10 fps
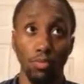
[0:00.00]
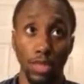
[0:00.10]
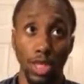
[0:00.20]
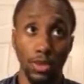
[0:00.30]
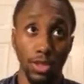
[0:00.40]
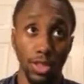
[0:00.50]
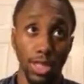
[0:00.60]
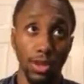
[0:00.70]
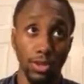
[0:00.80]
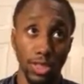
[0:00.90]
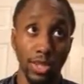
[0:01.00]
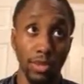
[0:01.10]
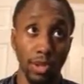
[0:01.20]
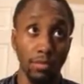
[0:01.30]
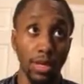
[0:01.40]
secretly
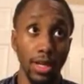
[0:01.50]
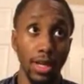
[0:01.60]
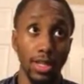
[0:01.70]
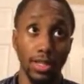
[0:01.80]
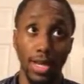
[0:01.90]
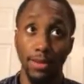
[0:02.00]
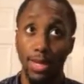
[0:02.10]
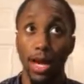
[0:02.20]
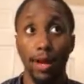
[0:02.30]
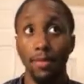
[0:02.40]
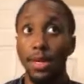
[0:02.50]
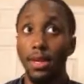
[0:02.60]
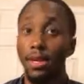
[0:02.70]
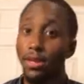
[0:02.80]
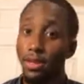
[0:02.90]
stealing your money at the same time,
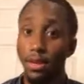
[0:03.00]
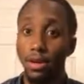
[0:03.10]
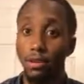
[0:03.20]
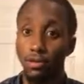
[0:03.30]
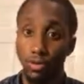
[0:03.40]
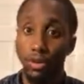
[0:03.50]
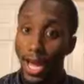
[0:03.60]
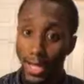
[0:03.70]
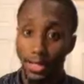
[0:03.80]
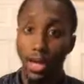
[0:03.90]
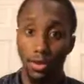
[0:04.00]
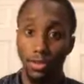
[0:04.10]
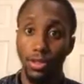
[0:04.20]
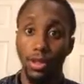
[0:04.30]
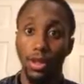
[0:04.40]
through tax
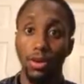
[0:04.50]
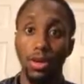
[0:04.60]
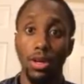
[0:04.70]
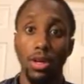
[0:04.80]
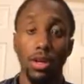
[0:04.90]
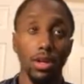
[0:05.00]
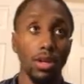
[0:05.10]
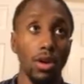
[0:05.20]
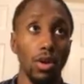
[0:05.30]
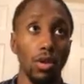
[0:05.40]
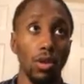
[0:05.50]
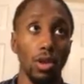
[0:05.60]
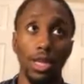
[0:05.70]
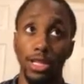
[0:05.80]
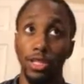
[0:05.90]
dollars, or
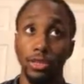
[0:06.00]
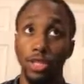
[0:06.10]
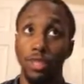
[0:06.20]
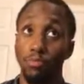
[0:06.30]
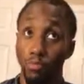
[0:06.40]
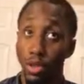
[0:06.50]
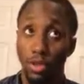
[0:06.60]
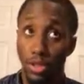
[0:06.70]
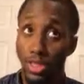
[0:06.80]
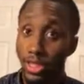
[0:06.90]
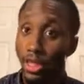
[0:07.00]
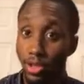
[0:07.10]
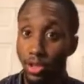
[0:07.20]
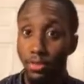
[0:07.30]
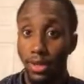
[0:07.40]
unless they're just purely
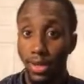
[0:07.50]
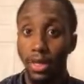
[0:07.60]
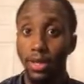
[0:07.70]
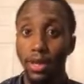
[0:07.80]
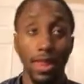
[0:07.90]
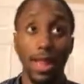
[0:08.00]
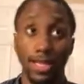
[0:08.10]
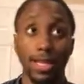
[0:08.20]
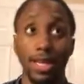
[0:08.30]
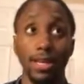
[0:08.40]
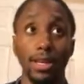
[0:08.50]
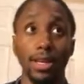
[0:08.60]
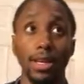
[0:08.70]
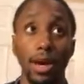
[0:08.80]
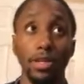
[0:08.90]
stealing your money, and that's it.
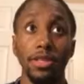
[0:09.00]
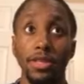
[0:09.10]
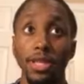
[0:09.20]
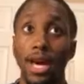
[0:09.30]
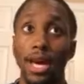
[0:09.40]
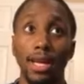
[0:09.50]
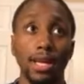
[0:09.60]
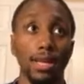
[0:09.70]
Other than that,